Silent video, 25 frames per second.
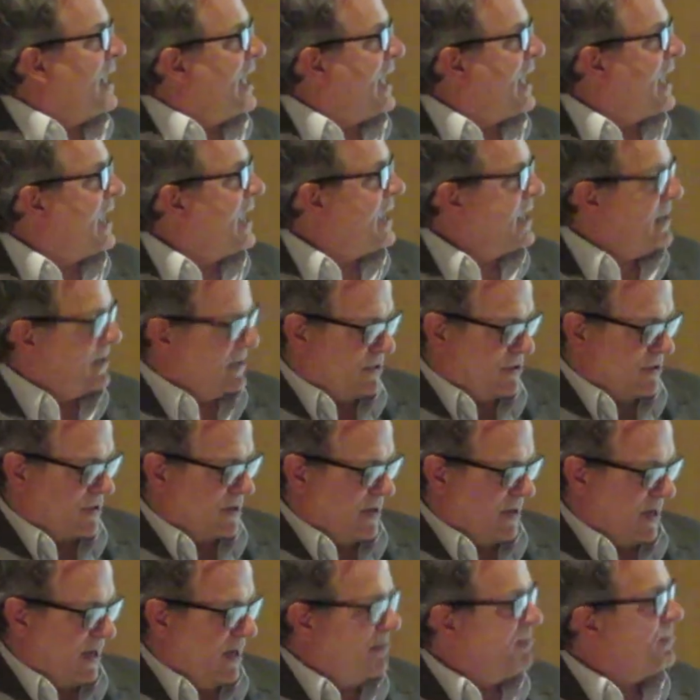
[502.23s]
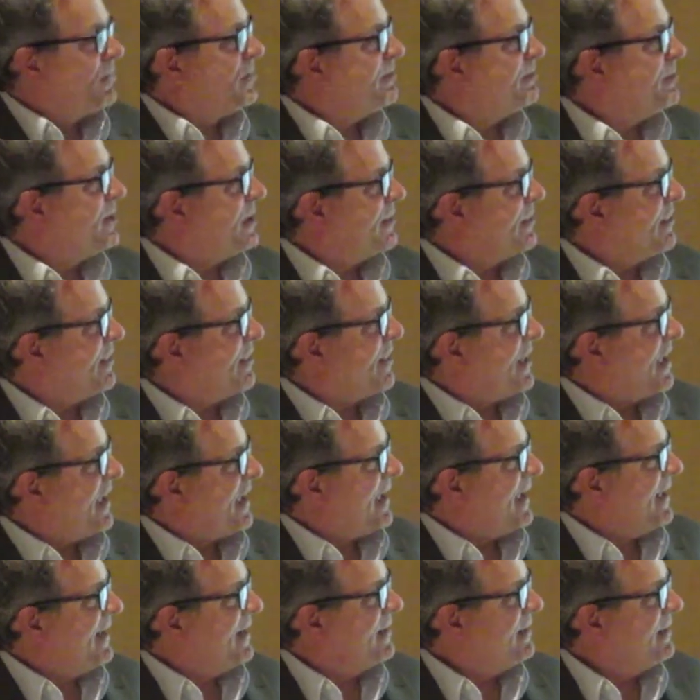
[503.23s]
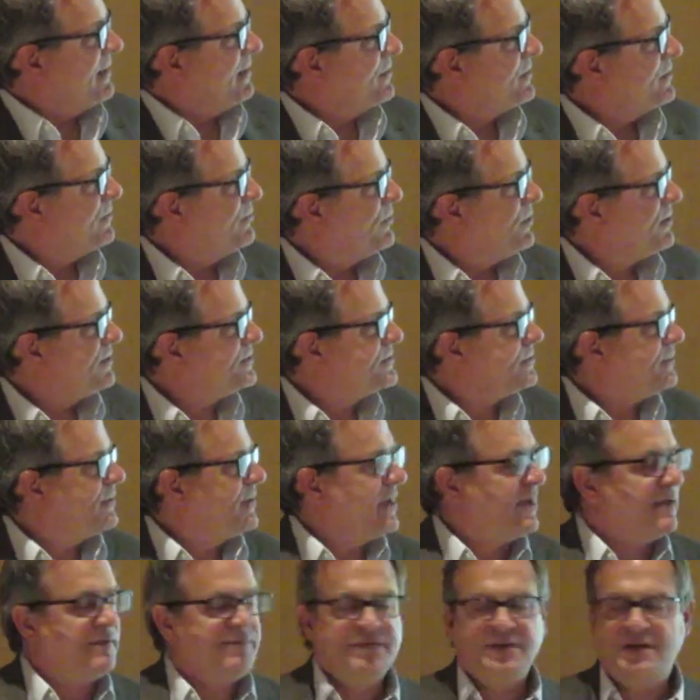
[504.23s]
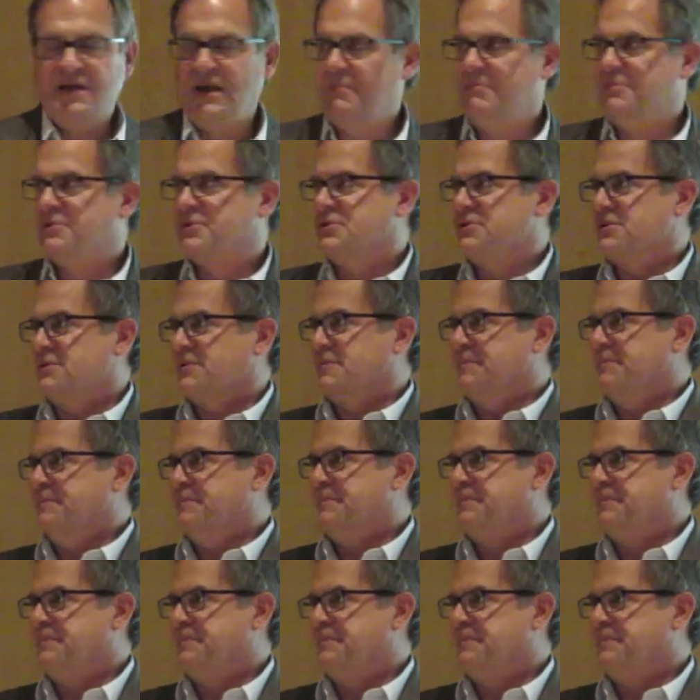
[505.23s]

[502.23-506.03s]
And to complement that, you also have temperature.